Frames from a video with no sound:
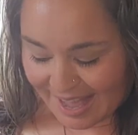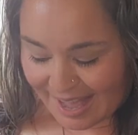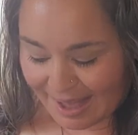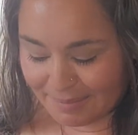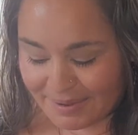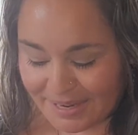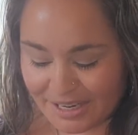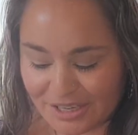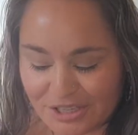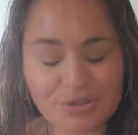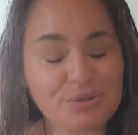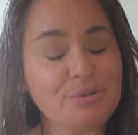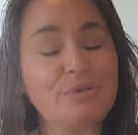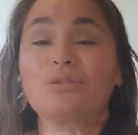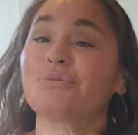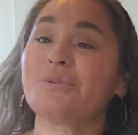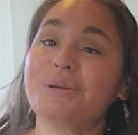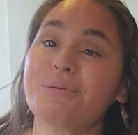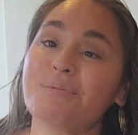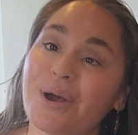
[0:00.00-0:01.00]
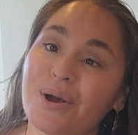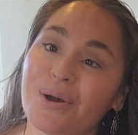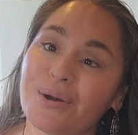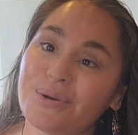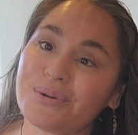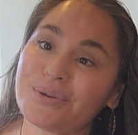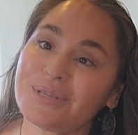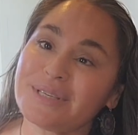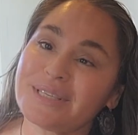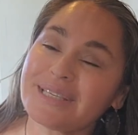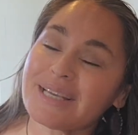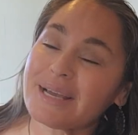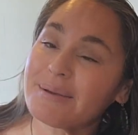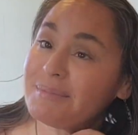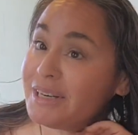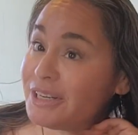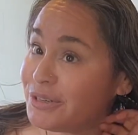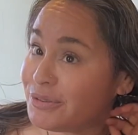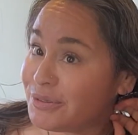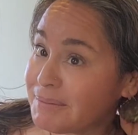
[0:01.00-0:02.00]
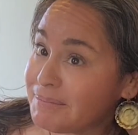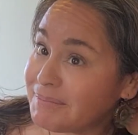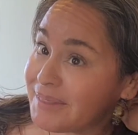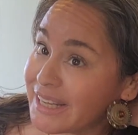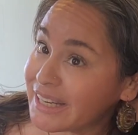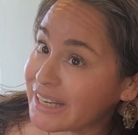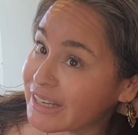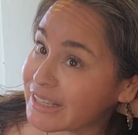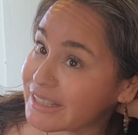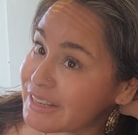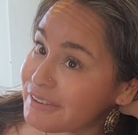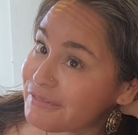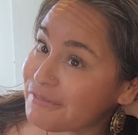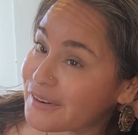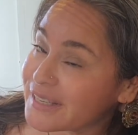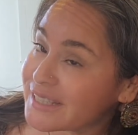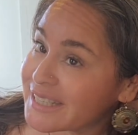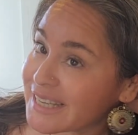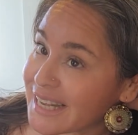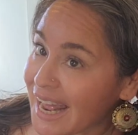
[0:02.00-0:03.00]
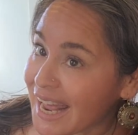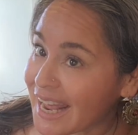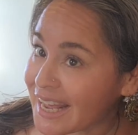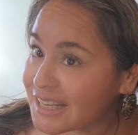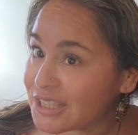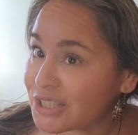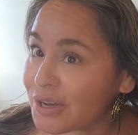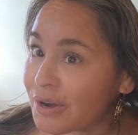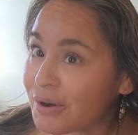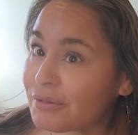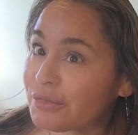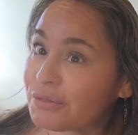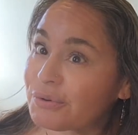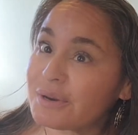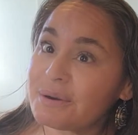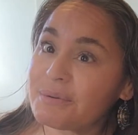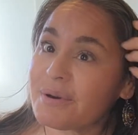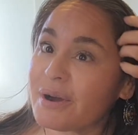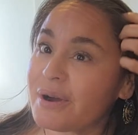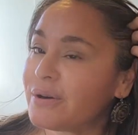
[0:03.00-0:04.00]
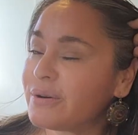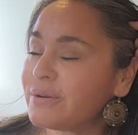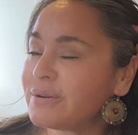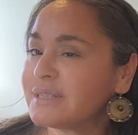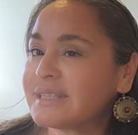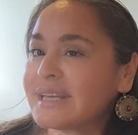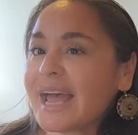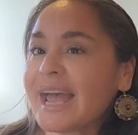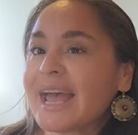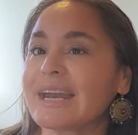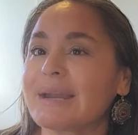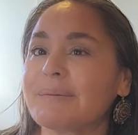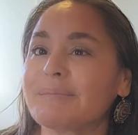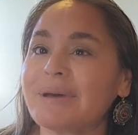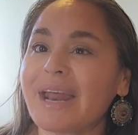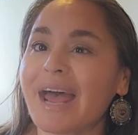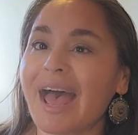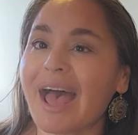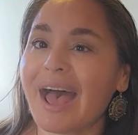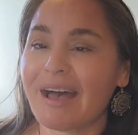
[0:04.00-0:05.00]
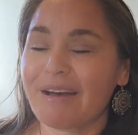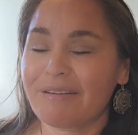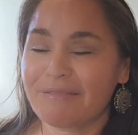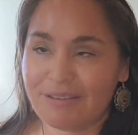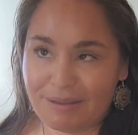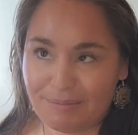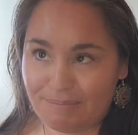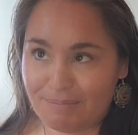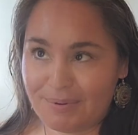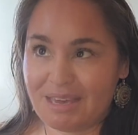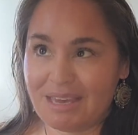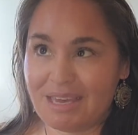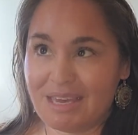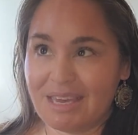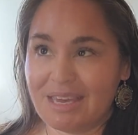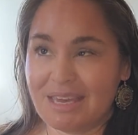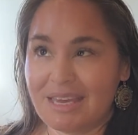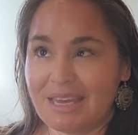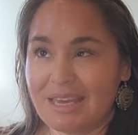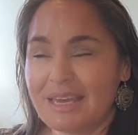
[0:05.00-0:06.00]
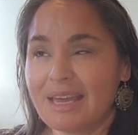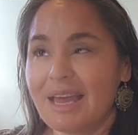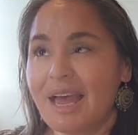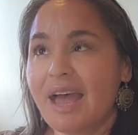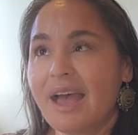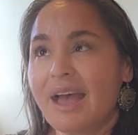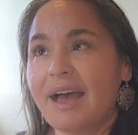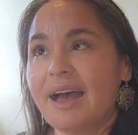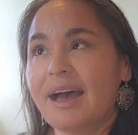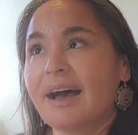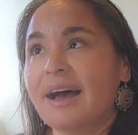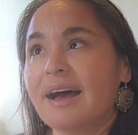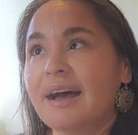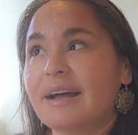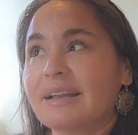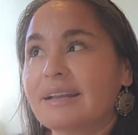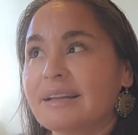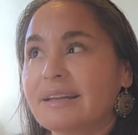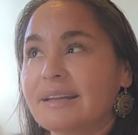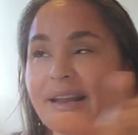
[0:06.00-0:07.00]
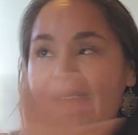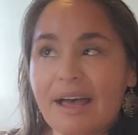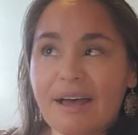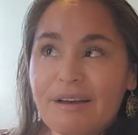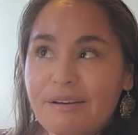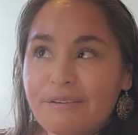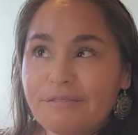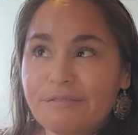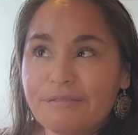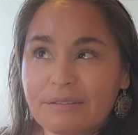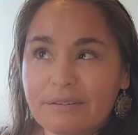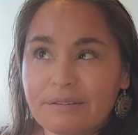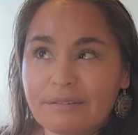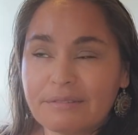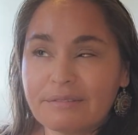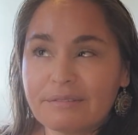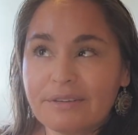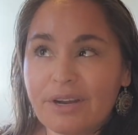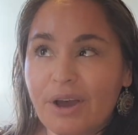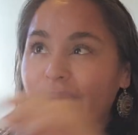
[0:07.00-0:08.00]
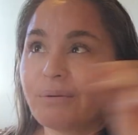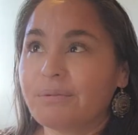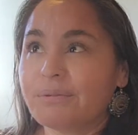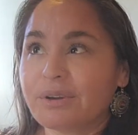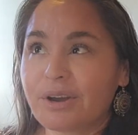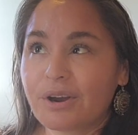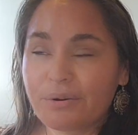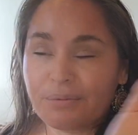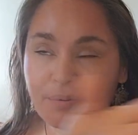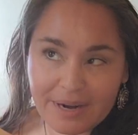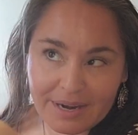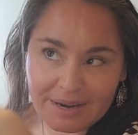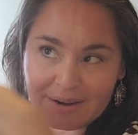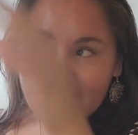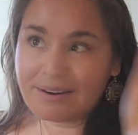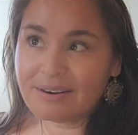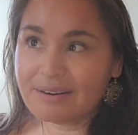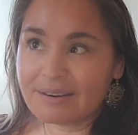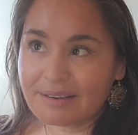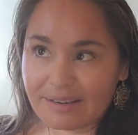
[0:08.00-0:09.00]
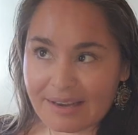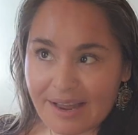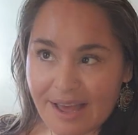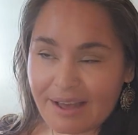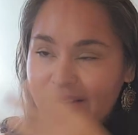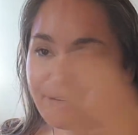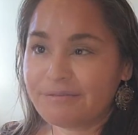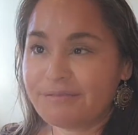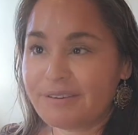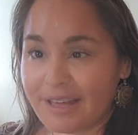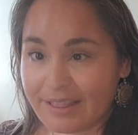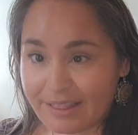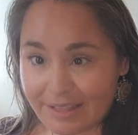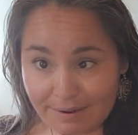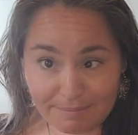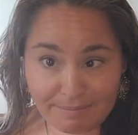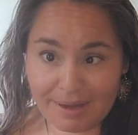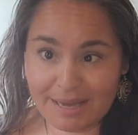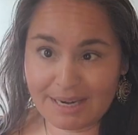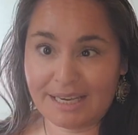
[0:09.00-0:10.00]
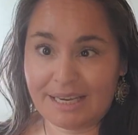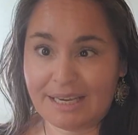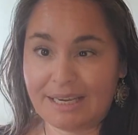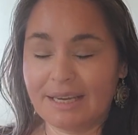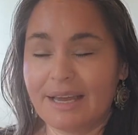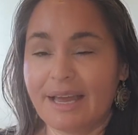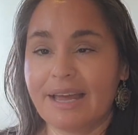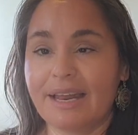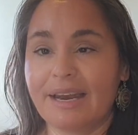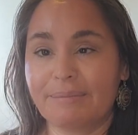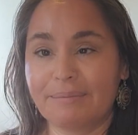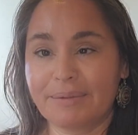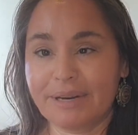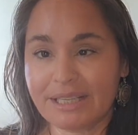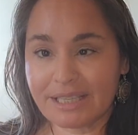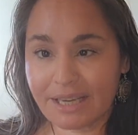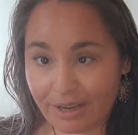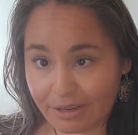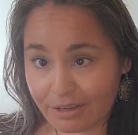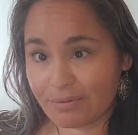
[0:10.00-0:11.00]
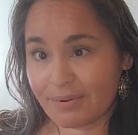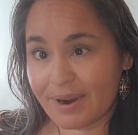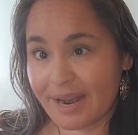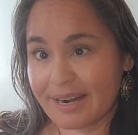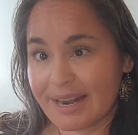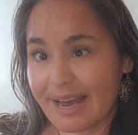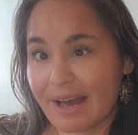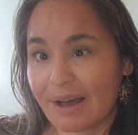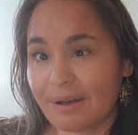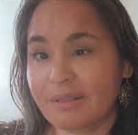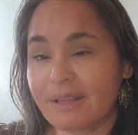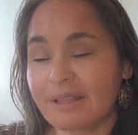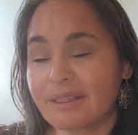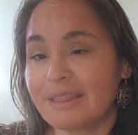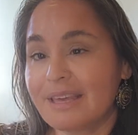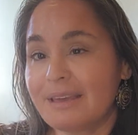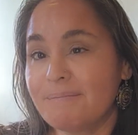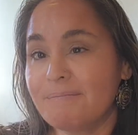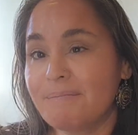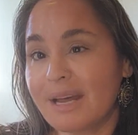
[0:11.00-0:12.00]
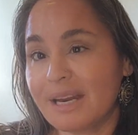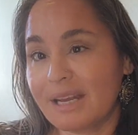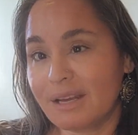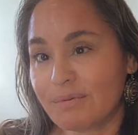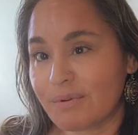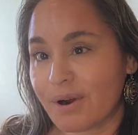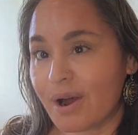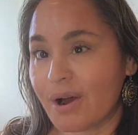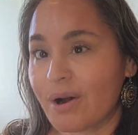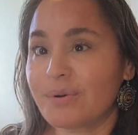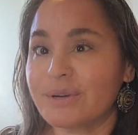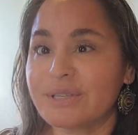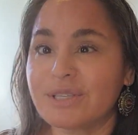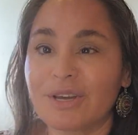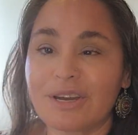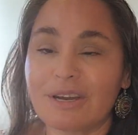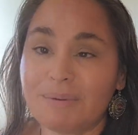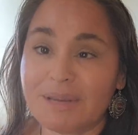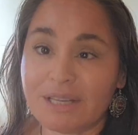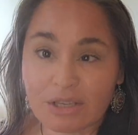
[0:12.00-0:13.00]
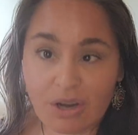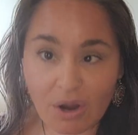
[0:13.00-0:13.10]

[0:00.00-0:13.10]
I'm going to do three rows. I'm going to do something a little different today. So, three rows, and I'm going to have it be love, no, career, love, and then money. And I'm going to tell you right now that the money row is going to be